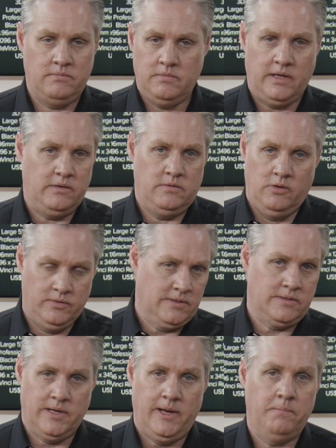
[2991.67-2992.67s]
that looks the
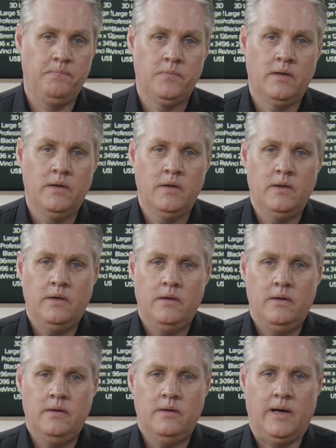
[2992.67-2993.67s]
same.
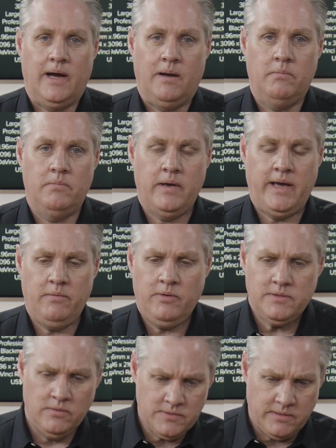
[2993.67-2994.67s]
And
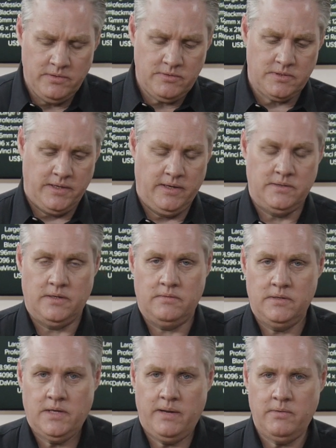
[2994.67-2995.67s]
what's also interesting is that
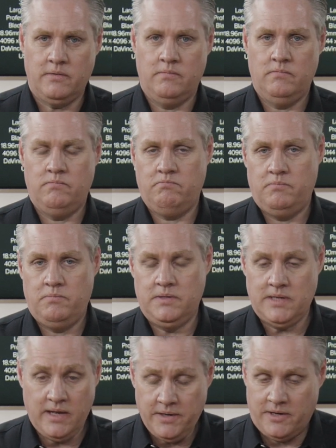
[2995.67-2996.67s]
this camera,
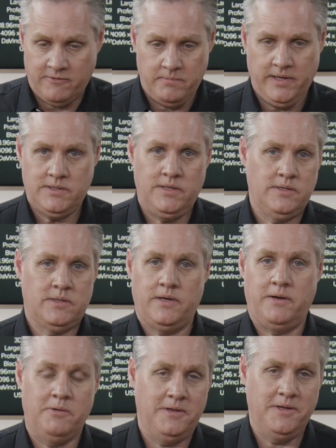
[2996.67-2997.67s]
bizarre enough, makes
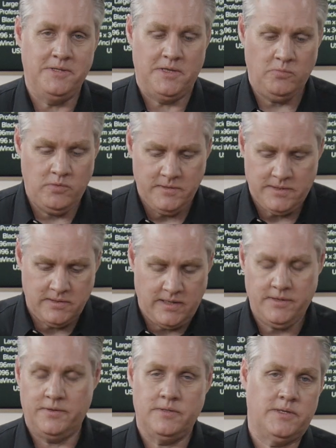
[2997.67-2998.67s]
6K really easy. It works
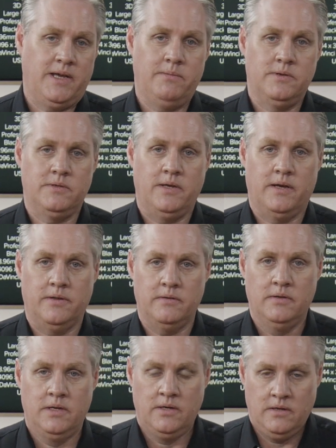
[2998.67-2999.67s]
exactly the same as the other
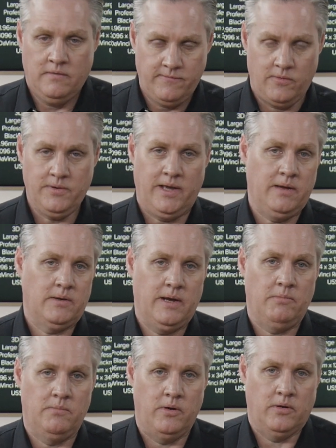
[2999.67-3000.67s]
4K
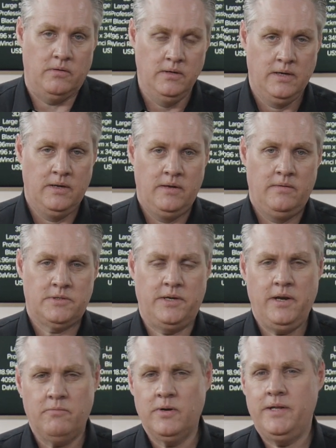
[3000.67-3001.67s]
camera model, so you
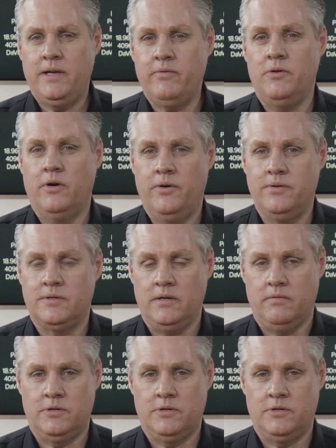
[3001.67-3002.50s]
don't really even notice that you're